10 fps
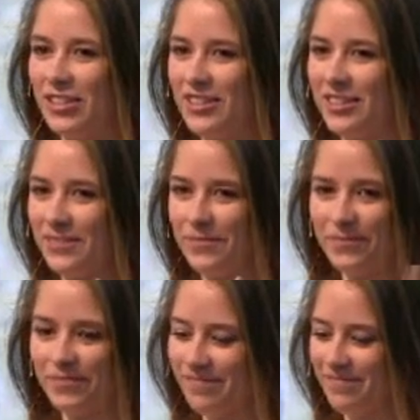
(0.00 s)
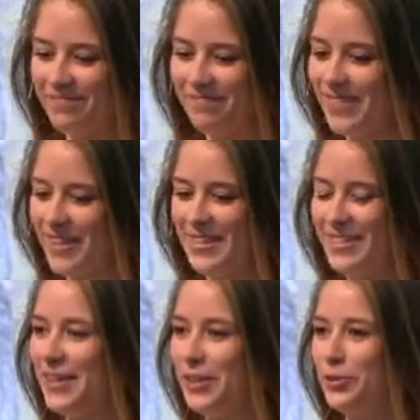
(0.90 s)
just
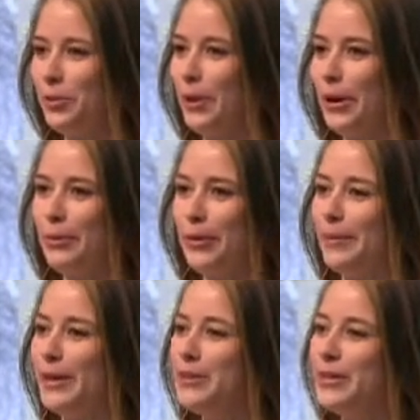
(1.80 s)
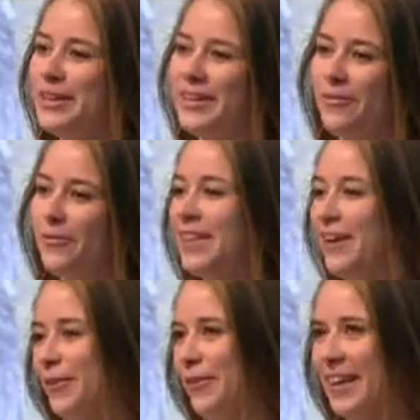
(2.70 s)
tears you apart pretty much
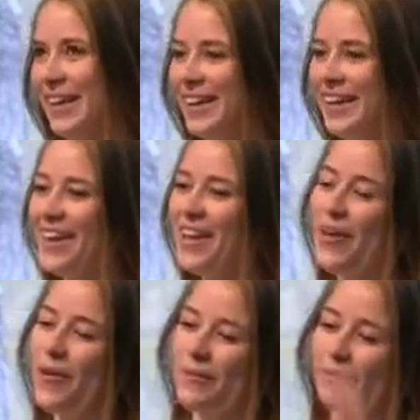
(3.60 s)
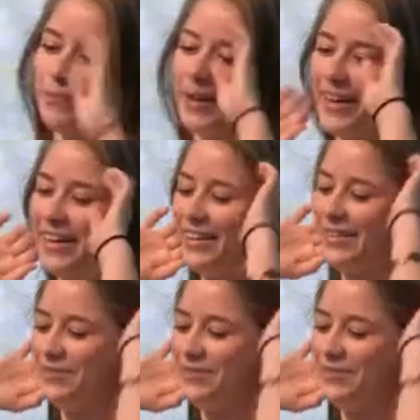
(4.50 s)
without knowing it. But